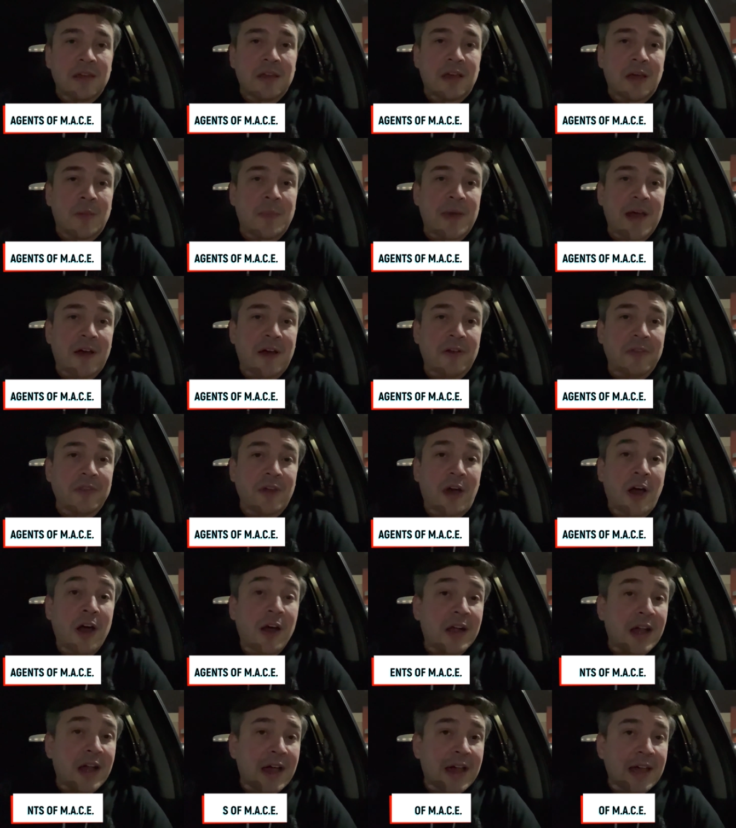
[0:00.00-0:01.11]
about
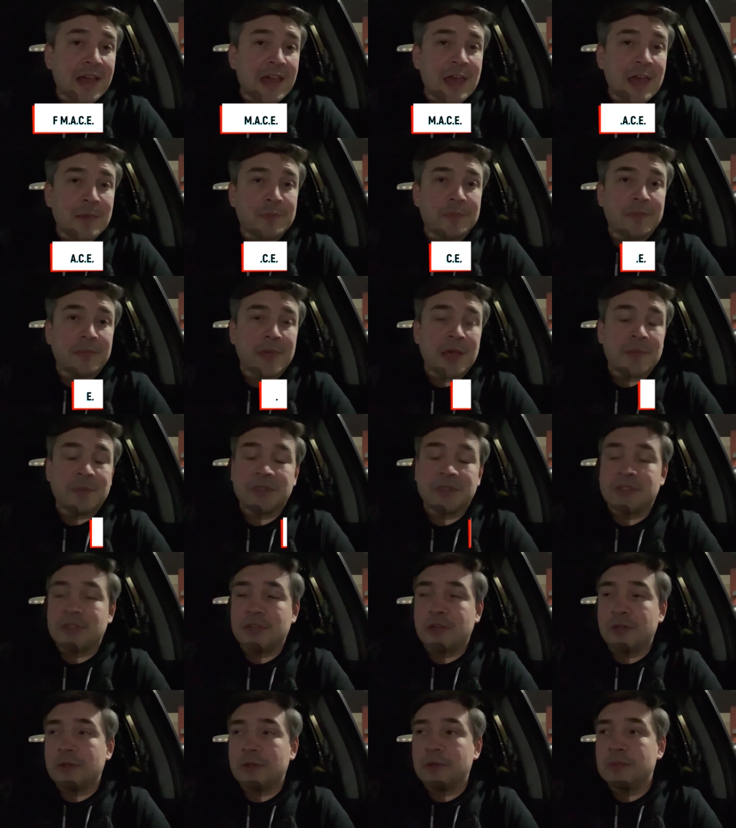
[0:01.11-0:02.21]
Hawkeye ep-
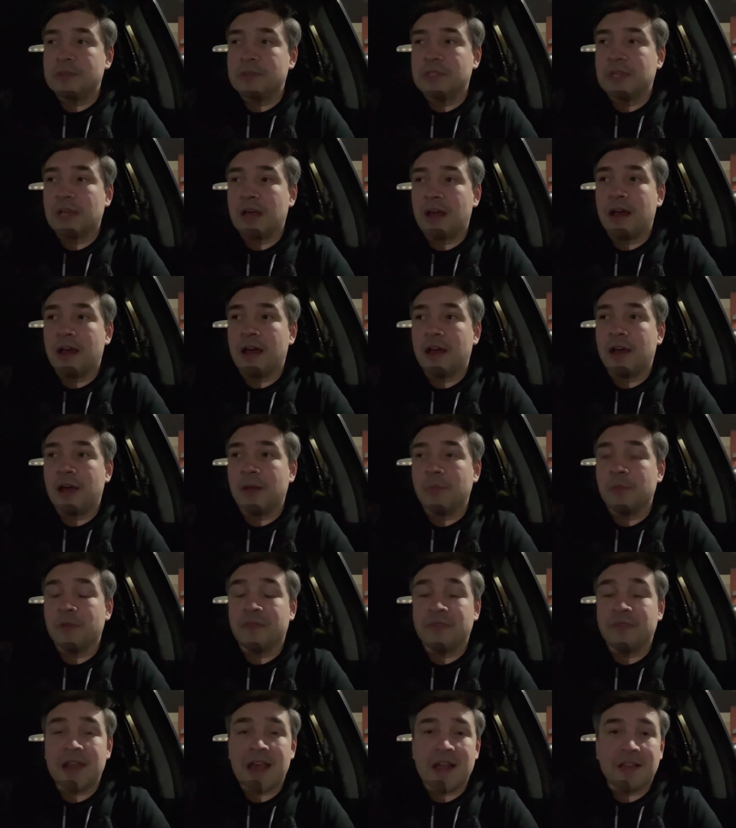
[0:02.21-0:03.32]
episodes. Um, the
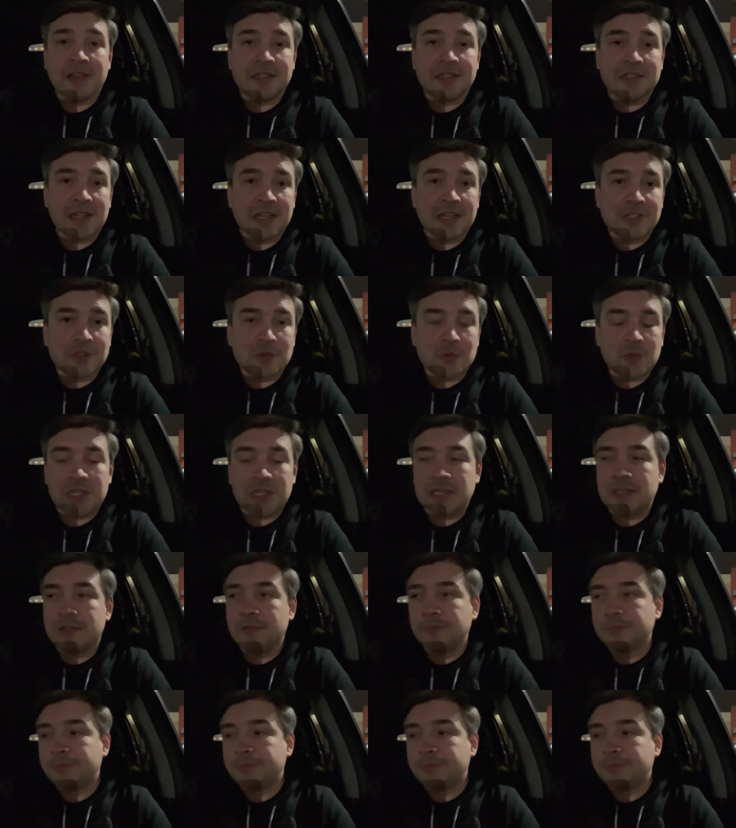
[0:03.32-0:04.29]
finale's next week.